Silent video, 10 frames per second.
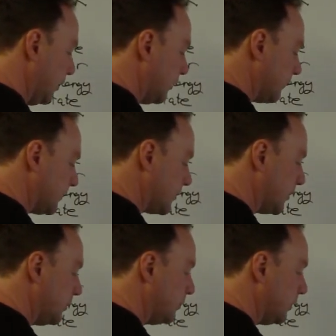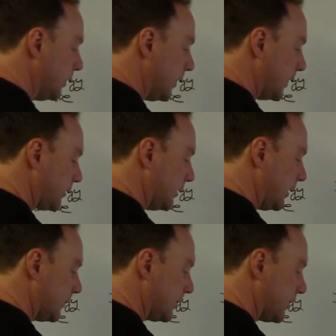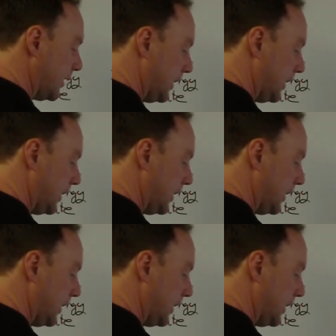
over 2 electrons.